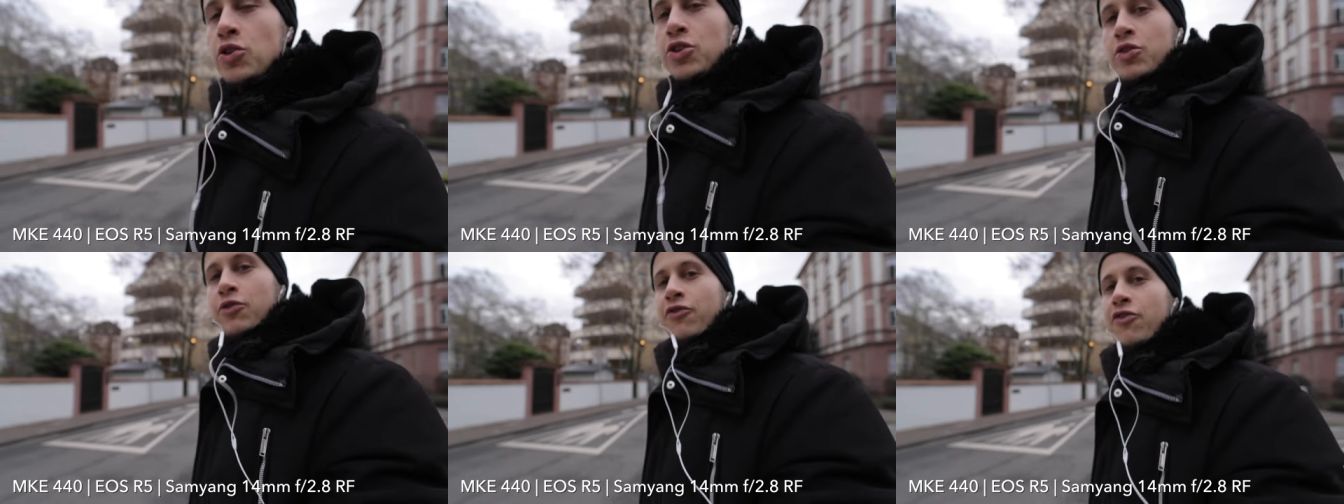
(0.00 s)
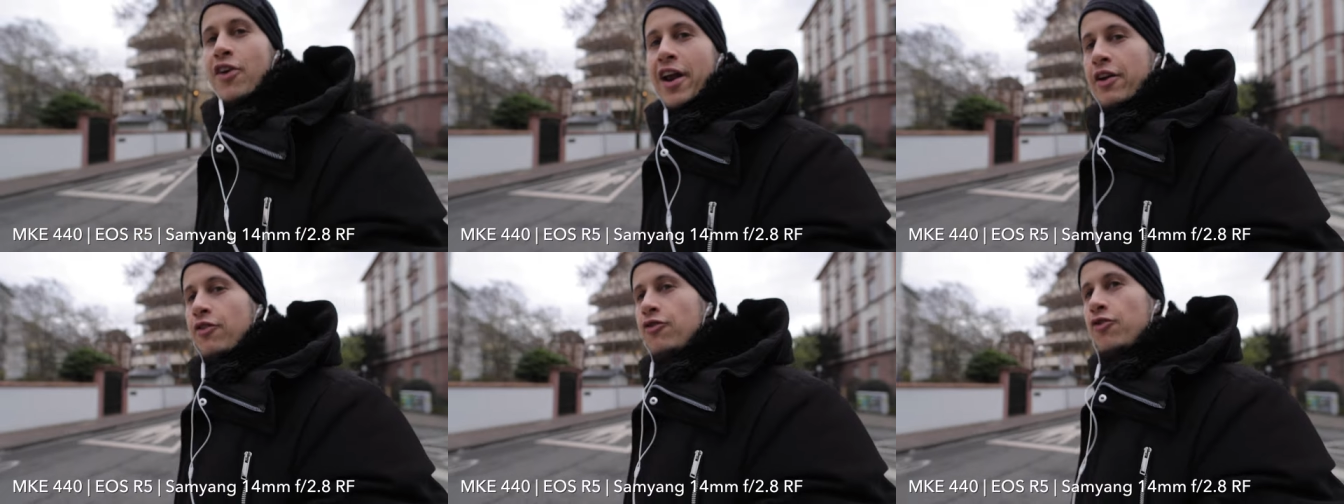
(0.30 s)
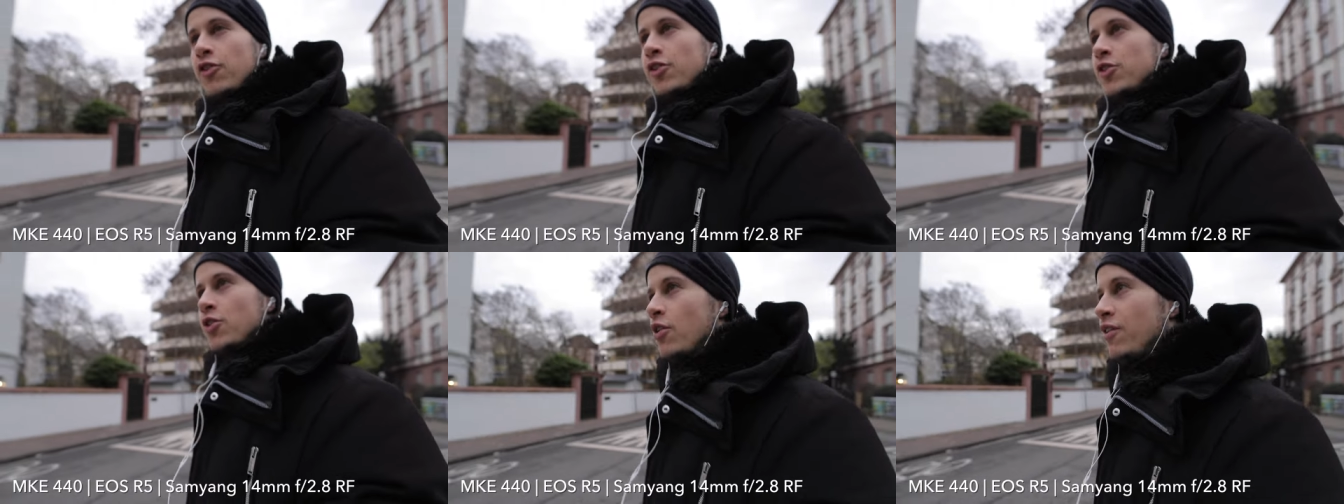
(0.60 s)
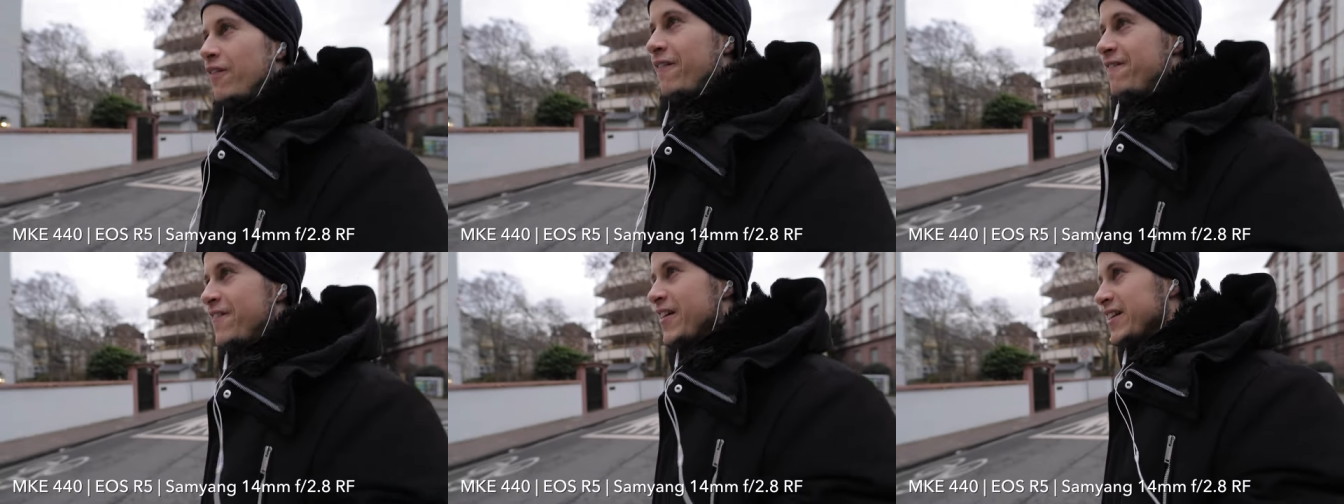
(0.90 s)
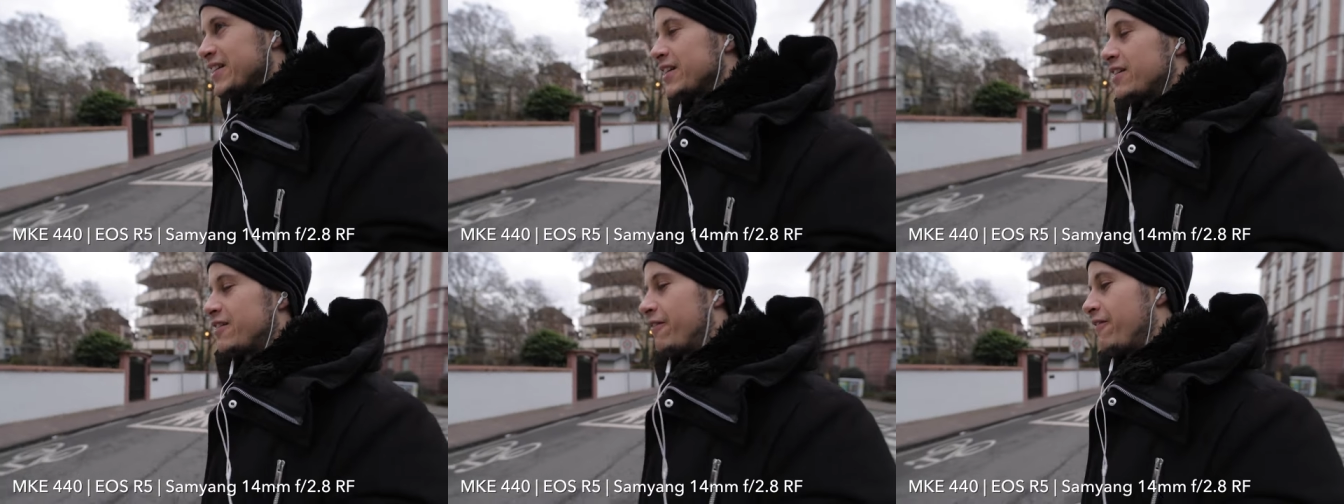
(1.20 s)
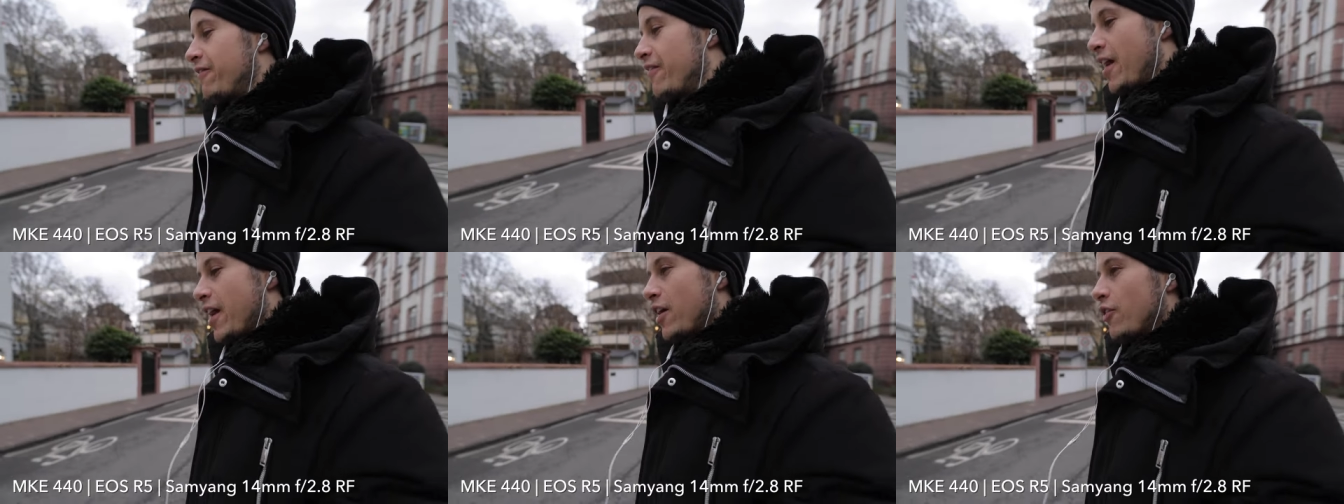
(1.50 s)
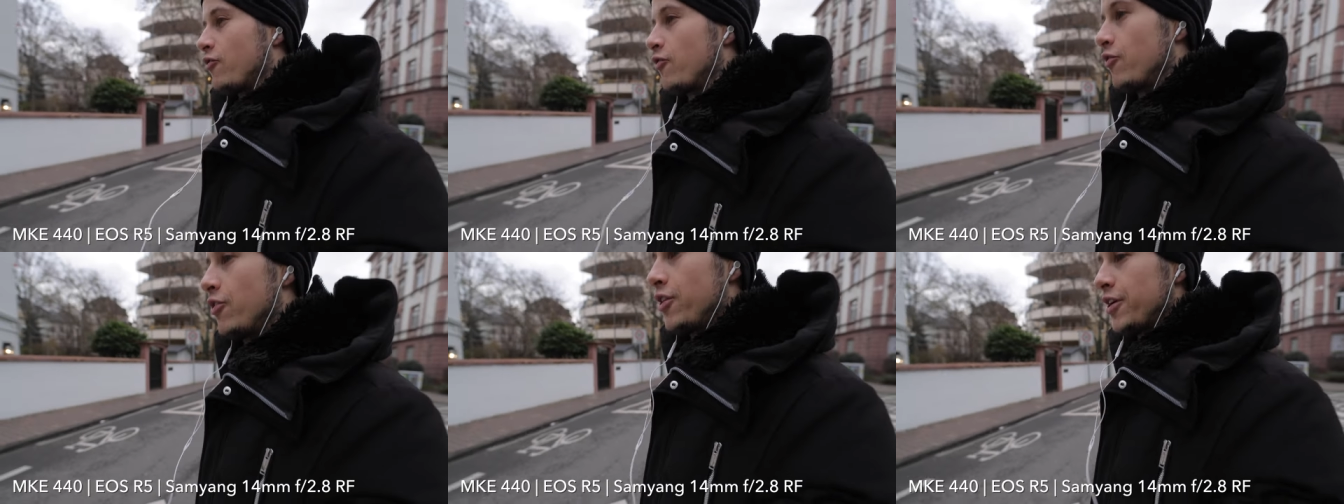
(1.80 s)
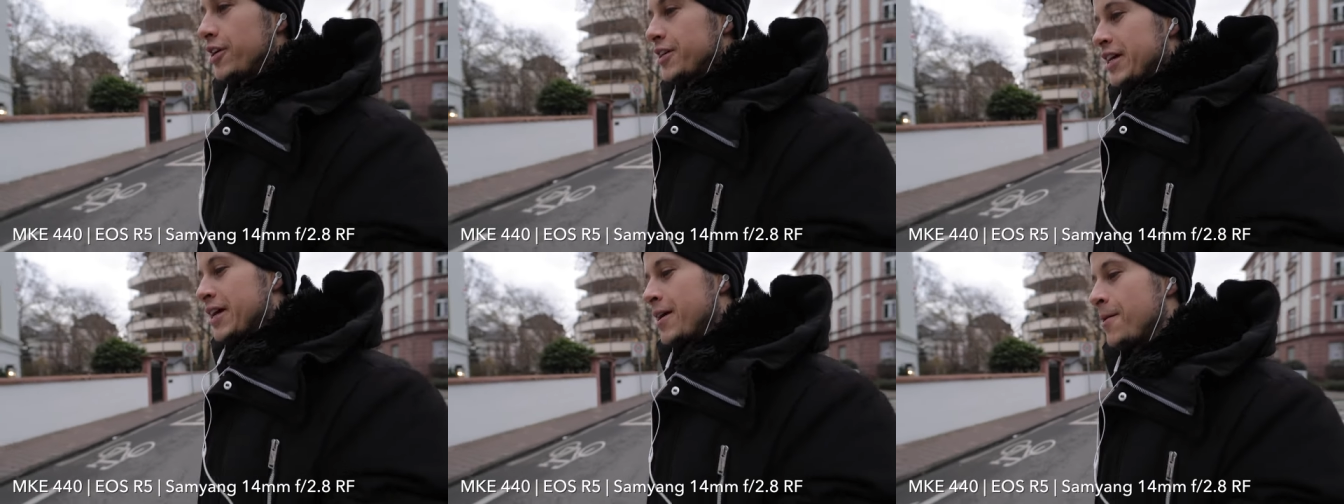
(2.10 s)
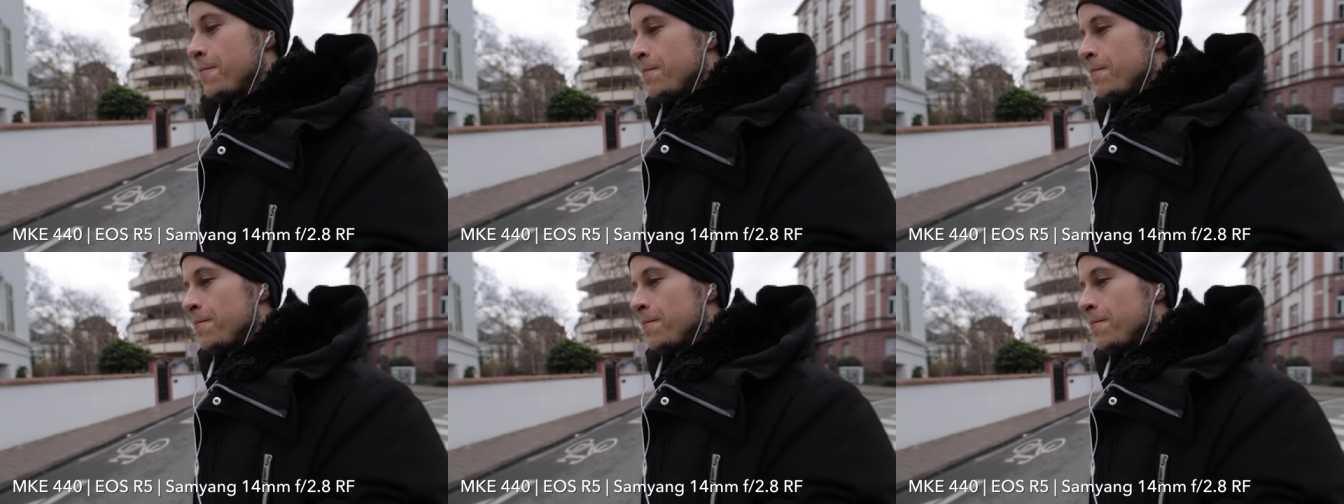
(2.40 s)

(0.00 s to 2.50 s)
to Frankfurt or visit Frankfurt